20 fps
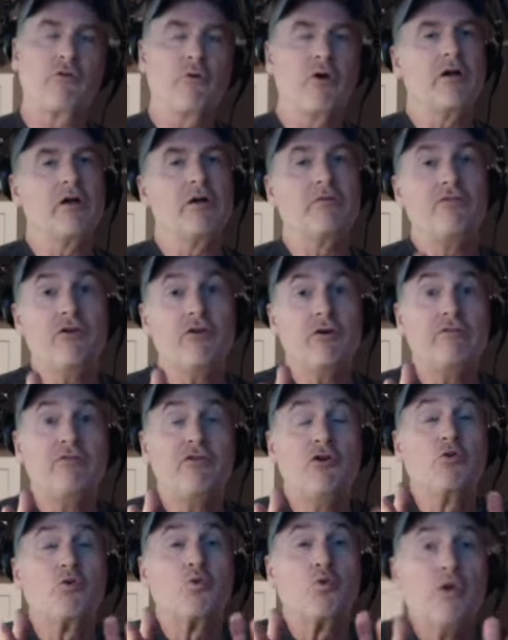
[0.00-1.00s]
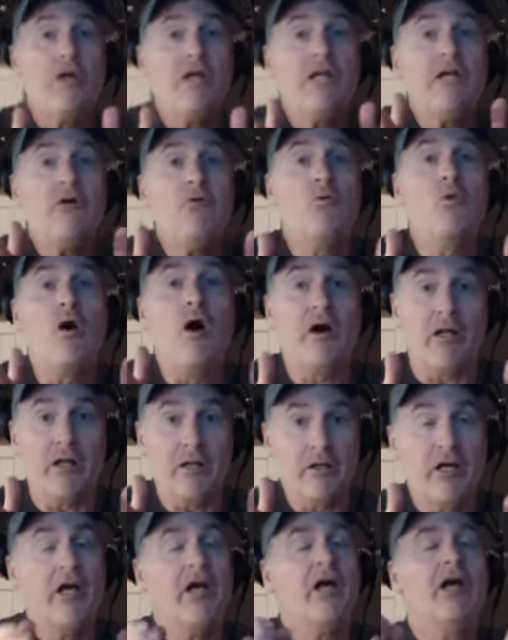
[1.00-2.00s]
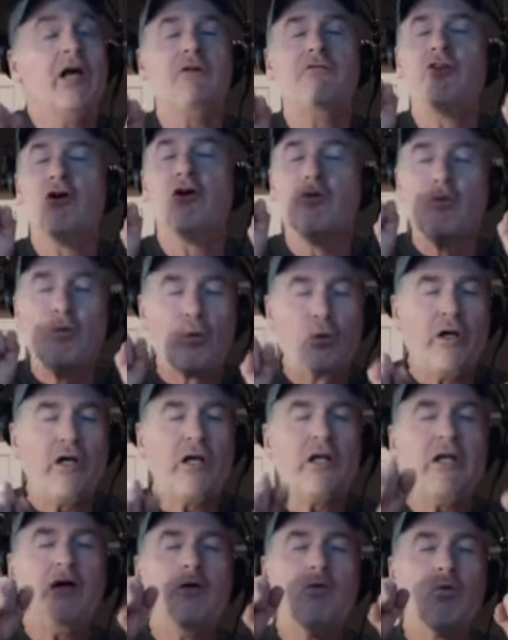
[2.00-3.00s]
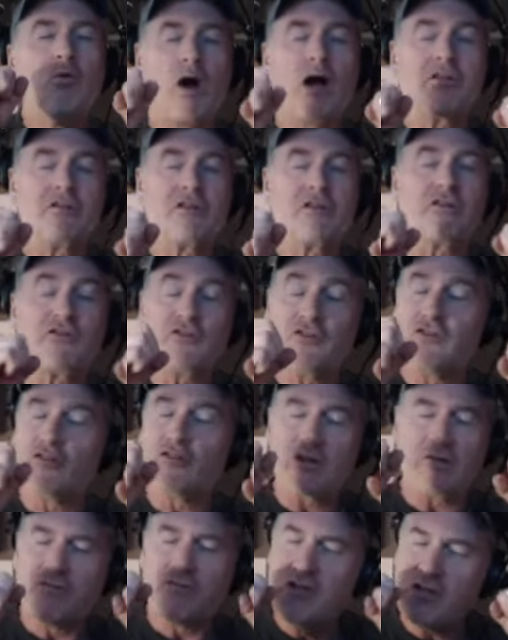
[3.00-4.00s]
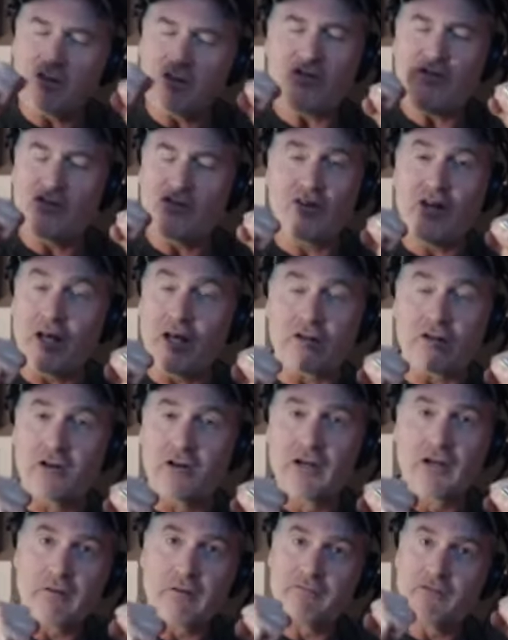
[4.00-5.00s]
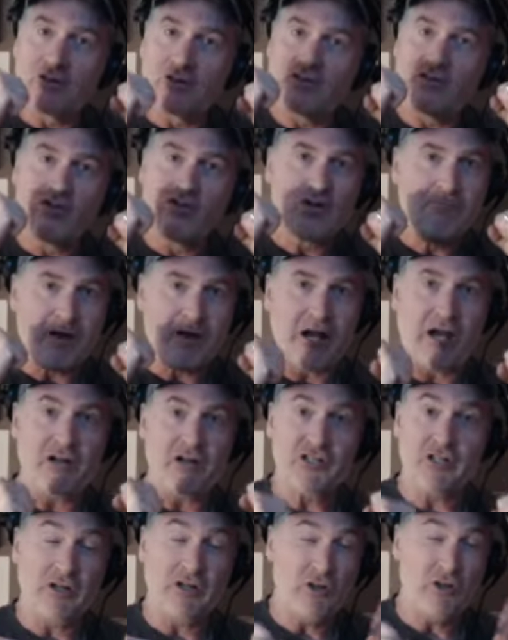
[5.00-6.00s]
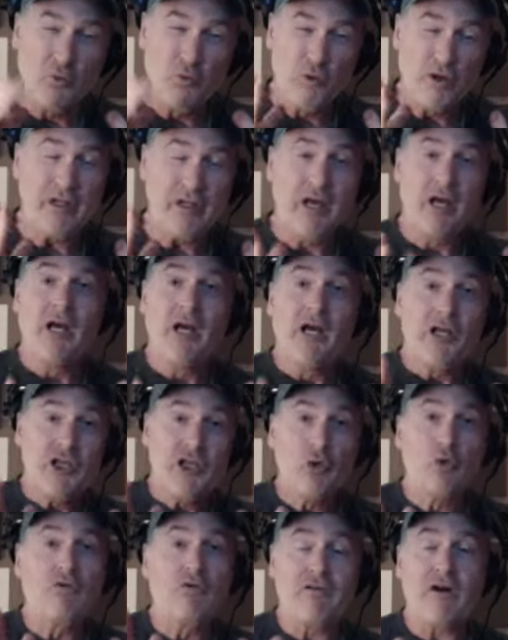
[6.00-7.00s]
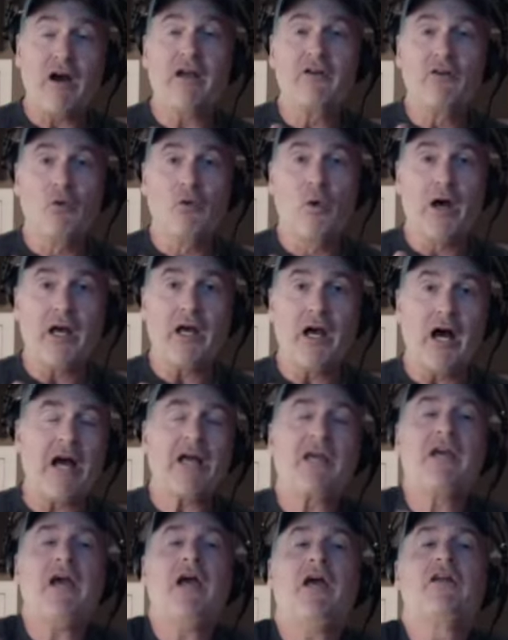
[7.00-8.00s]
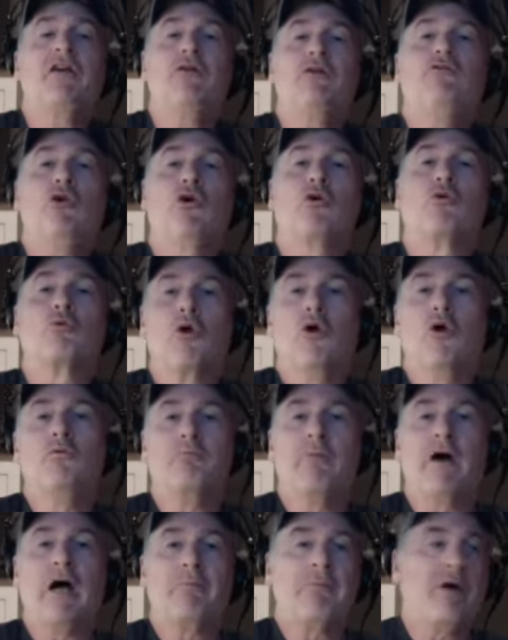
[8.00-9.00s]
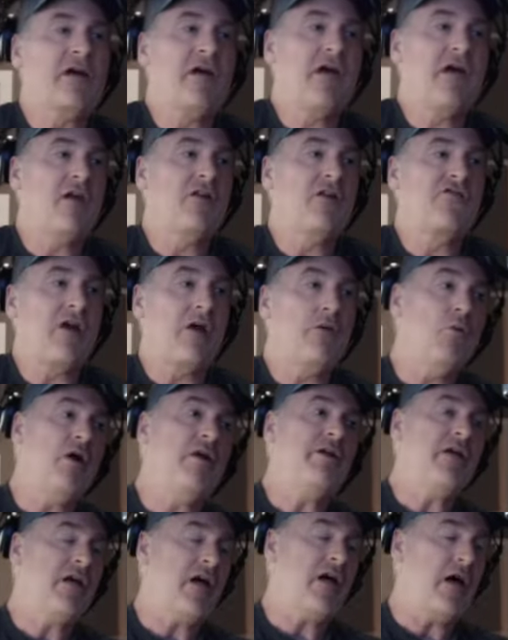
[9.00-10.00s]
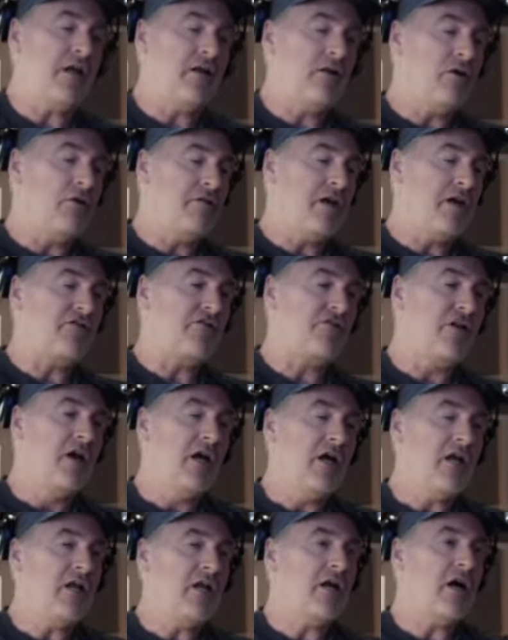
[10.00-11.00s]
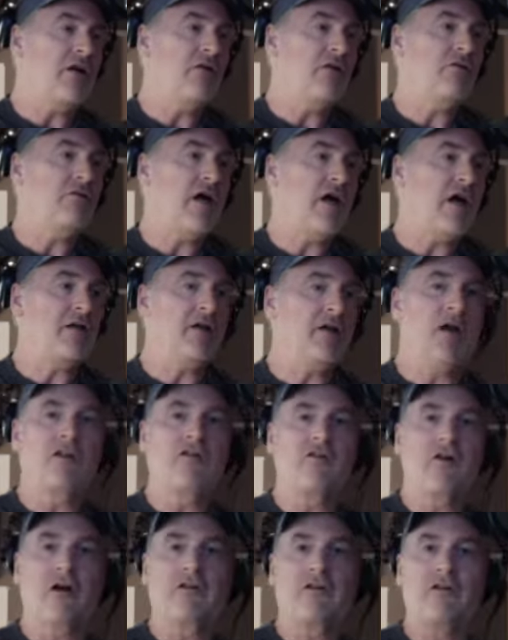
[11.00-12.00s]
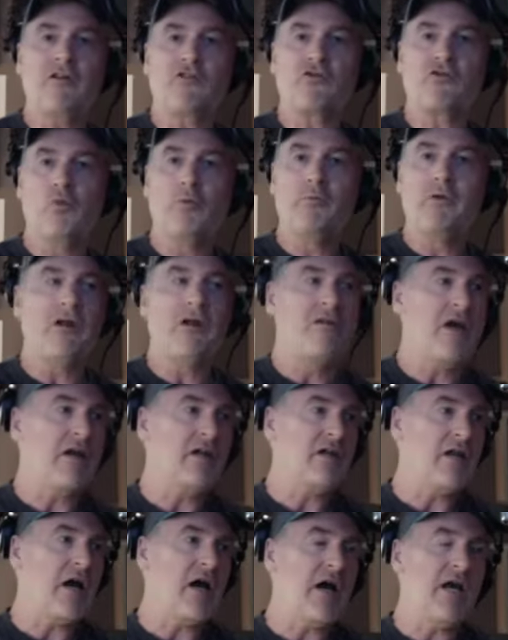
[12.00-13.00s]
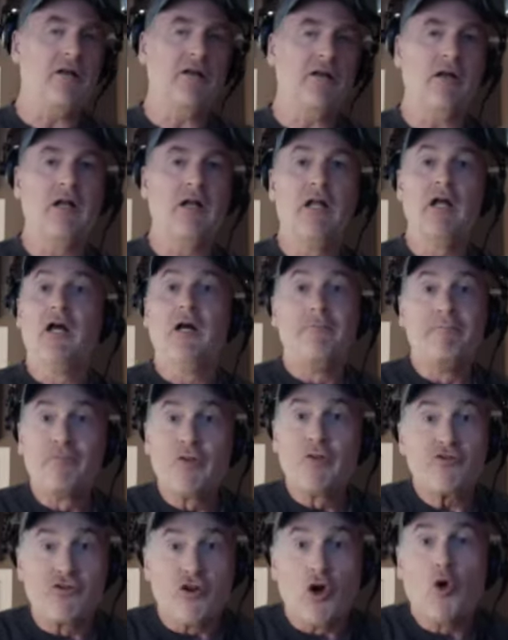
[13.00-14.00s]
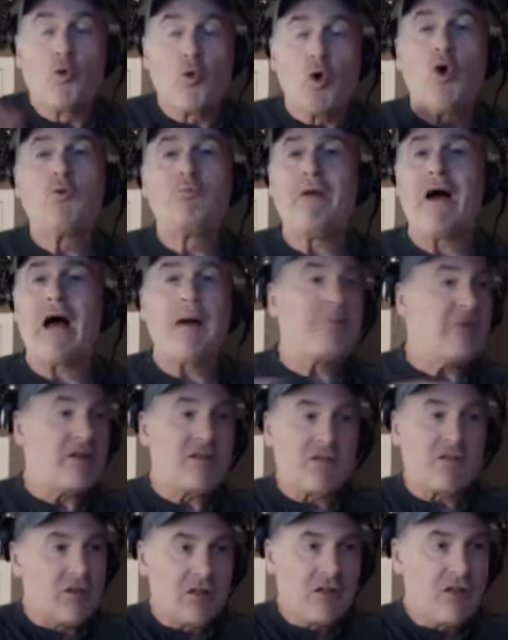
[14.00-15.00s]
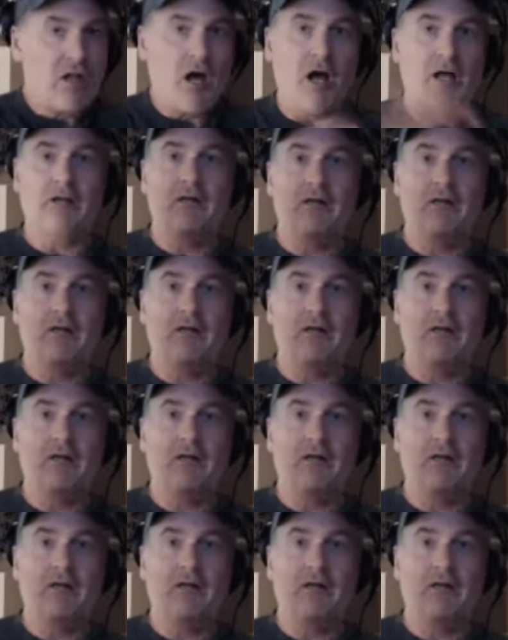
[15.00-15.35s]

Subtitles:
Well, if you really want it, if you really want this, if this is it, if this is your passion, and you'll find a way. I can't give you a roadmap. I can't say, well, you got to go this and you got to do that and you got to talk to this woman and that guy, and there's no roadmap, none.